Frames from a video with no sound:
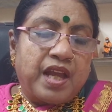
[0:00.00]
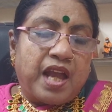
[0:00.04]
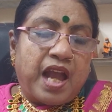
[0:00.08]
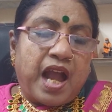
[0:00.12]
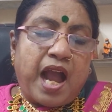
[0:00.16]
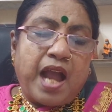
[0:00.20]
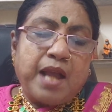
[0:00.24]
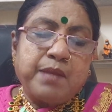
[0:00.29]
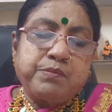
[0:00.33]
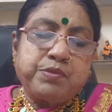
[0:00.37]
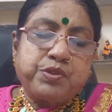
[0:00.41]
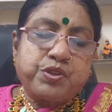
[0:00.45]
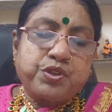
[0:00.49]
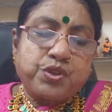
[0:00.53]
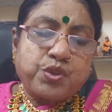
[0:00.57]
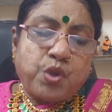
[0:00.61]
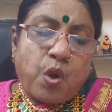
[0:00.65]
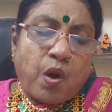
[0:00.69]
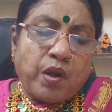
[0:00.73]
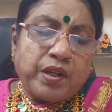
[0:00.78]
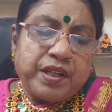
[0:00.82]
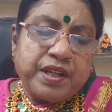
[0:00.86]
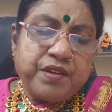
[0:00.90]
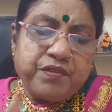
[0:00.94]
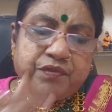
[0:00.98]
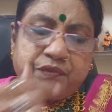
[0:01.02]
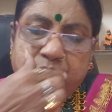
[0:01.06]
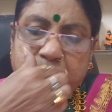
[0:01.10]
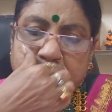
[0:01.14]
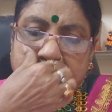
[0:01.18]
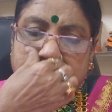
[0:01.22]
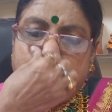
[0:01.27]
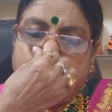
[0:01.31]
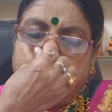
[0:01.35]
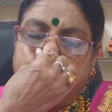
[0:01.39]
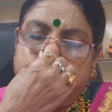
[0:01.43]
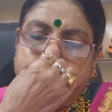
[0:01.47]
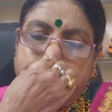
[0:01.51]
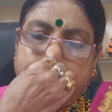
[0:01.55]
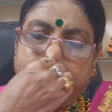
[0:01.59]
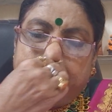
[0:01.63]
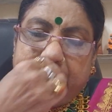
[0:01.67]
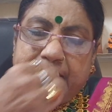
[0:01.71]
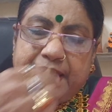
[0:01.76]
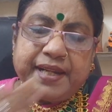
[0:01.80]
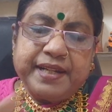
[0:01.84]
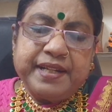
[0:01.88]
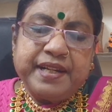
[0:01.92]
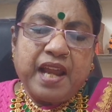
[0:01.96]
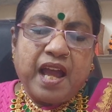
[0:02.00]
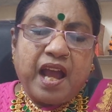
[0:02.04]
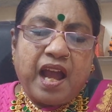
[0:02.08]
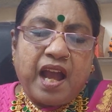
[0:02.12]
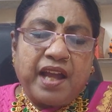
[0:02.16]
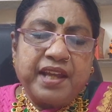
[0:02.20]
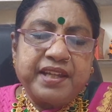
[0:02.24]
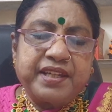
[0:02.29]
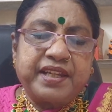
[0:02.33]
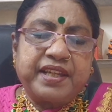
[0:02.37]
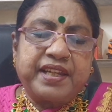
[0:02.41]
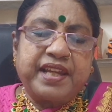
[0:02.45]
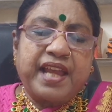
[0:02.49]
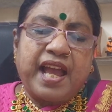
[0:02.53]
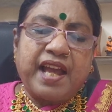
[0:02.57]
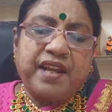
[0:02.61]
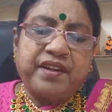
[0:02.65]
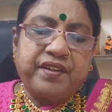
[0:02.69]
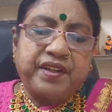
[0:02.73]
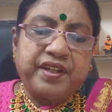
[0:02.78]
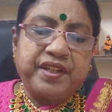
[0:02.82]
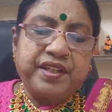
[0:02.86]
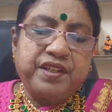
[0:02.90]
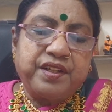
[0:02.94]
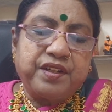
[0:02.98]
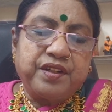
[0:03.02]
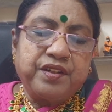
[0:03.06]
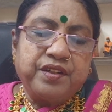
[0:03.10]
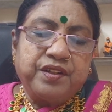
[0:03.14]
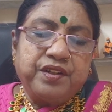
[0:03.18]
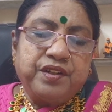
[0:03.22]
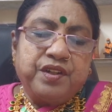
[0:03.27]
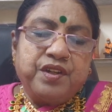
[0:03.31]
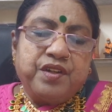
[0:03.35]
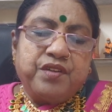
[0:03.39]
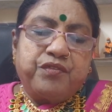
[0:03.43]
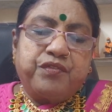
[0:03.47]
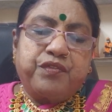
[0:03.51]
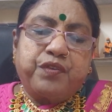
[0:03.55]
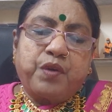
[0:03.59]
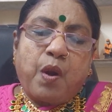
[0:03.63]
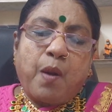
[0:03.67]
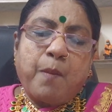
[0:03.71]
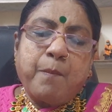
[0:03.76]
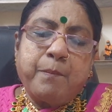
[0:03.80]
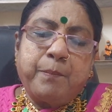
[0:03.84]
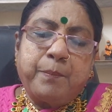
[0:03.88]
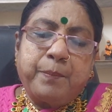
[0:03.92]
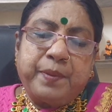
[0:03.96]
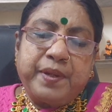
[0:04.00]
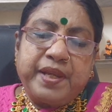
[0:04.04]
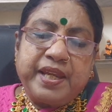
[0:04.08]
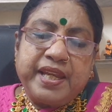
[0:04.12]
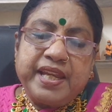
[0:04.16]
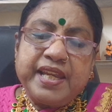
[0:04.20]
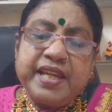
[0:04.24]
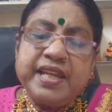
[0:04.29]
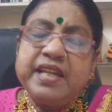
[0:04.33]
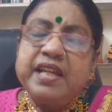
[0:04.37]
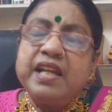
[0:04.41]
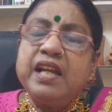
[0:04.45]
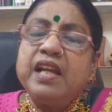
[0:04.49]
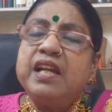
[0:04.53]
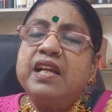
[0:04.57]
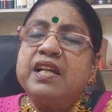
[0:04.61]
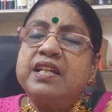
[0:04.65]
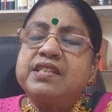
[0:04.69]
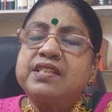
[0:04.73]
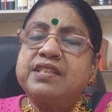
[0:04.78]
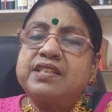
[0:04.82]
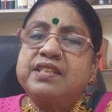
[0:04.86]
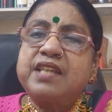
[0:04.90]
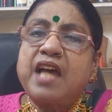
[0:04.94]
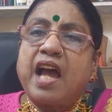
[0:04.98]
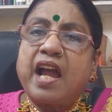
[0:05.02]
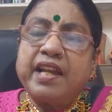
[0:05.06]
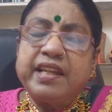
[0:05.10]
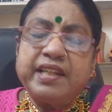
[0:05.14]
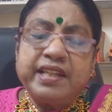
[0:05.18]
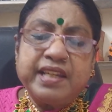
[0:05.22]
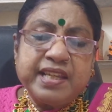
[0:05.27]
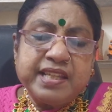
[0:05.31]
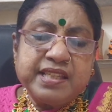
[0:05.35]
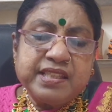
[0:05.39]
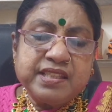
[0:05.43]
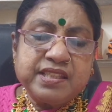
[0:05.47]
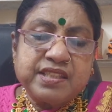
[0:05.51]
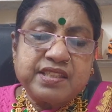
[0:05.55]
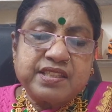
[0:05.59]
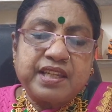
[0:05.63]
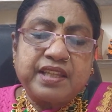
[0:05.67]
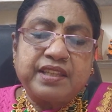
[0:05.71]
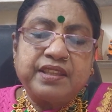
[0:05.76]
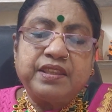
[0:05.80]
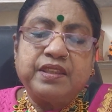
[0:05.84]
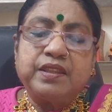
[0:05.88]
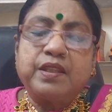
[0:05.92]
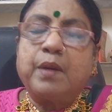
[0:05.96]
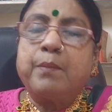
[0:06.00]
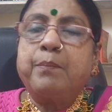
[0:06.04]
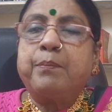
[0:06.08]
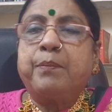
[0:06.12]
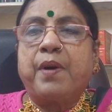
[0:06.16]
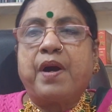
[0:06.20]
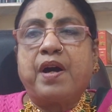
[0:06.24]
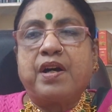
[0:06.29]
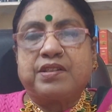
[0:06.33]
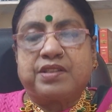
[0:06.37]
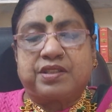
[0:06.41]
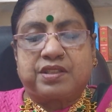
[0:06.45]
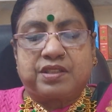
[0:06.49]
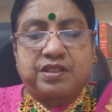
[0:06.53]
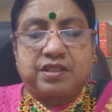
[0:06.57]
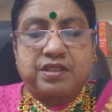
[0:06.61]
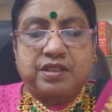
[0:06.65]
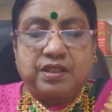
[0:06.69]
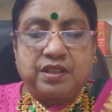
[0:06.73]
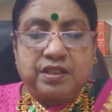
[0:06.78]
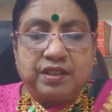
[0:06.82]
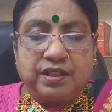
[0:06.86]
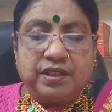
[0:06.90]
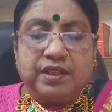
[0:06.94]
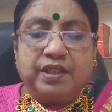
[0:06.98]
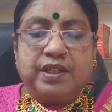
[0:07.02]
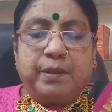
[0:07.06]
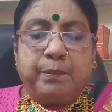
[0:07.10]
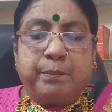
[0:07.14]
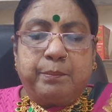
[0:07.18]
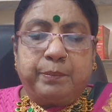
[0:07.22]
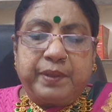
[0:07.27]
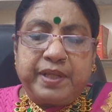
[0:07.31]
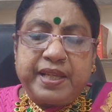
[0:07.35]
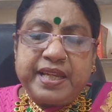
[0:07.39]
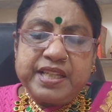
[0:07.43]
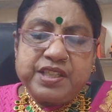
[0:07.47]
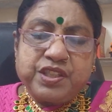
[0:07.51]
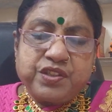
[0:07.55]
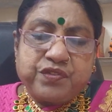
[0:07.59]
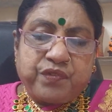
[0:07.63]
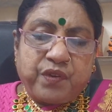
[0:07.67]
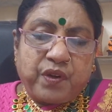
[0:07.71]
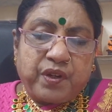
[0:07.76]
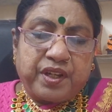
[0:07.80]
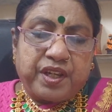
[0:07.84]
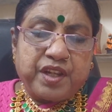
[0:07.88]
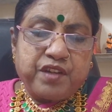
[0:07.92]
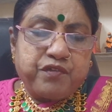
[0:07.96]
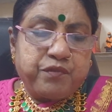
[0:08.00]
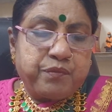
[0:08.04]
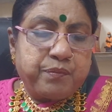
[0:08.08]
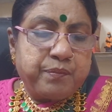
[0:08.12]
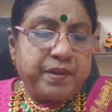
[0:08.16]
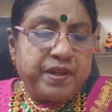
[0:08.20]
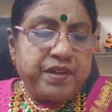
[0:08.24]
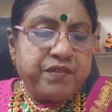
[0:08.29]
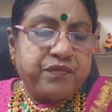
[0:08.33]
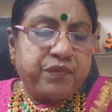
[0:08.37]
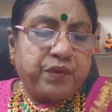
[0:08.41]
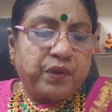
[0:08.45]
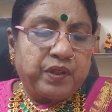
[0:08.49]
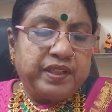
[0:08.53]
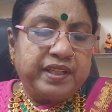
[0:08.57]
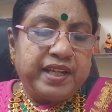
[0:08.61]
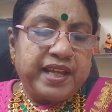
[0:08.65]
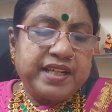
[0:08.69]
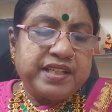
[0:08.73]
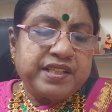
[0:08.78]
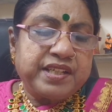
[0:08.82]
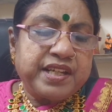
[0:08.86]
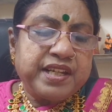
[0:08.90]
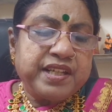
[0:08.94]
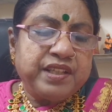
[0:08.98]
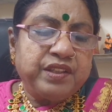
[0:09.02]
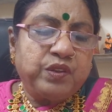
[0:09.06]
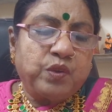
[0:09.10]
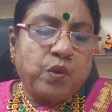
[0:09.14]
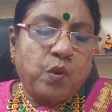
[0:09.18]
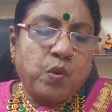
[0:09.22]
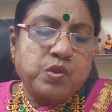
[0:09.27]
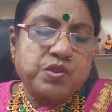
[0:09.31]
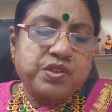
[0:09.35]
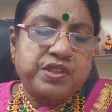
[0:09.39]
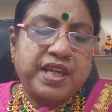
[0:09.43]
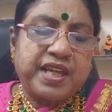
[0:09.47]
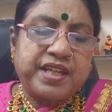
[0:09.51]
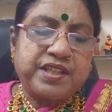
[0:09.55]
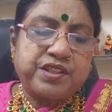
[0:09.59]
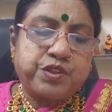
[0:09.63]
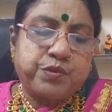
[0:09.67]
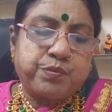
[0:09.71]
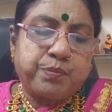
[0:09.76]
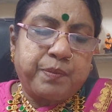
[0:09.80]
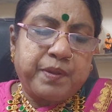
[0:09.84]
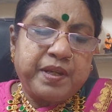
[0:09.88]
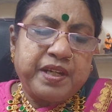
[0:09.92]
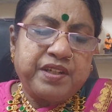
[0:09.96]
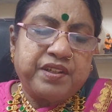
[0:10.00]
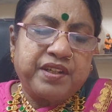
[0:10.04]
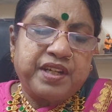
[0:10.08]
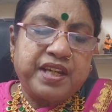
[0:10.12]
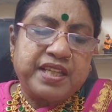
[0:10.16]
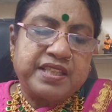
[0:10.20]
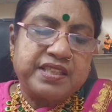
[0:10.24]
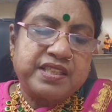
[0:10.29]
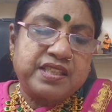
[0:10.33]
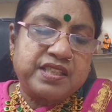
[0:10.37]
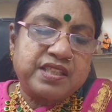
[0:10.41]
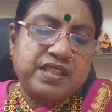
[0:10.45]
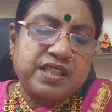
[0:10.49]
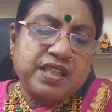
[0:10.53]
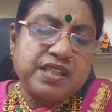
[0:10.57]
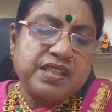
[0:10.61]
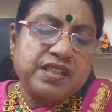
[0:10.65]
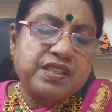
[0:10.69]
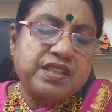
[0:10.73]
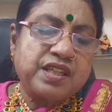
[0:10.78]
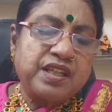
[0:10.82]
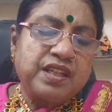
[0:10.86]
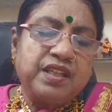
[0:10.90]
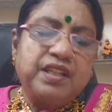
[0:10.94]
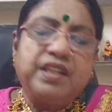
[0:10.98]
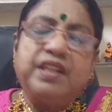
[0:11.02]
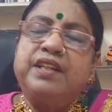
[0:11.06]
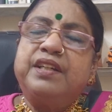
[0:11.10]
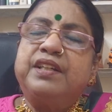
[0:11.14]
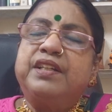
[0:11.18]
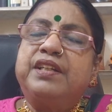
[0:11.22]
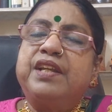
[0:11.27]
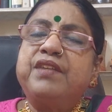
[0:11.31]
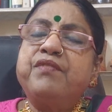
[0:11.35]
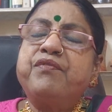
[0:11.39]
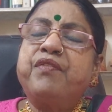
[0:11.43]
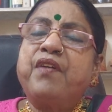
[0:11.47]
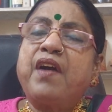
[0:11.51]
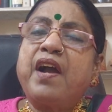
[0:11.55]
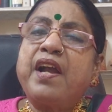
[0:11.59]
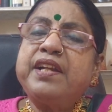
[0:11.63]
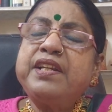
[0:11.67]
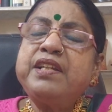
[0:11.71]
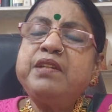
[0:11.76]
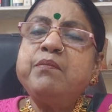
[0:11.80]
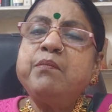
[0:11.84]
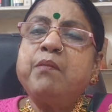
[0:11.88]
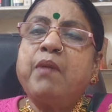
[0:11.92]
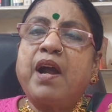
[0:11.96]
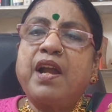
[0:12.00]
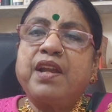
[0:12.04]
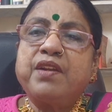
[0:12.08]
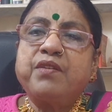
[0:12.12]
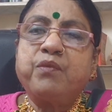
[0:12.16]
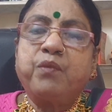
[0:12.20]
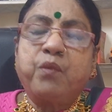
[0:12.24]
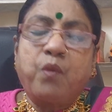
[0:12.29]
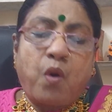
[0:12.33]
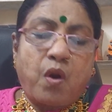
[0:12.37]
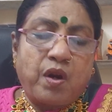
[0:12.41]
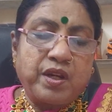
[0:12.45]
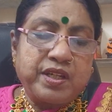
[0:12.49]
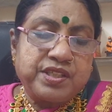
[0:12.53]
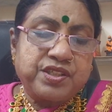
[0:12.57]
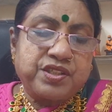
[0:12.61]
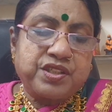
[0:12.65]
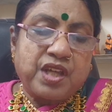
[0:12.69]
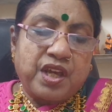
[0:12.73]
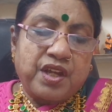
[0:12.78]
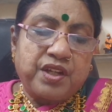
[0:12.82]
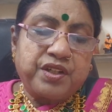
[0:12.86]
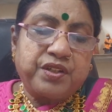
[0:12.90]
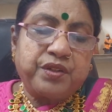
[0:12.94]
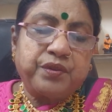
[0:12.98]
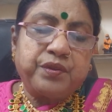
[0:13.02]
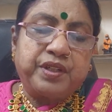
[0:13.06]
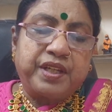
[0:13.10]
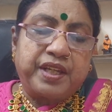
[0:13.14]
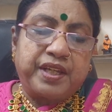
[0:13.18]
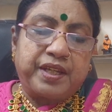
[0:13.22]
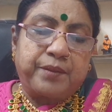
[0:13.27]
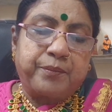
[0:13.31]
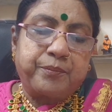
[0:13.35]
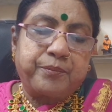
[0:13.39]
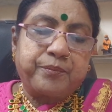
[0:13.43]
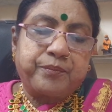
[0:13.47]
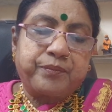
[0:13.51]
I'm sorry for the pain I carried from being silenced in the past. Please forgive me for letting those experiences define my voice today.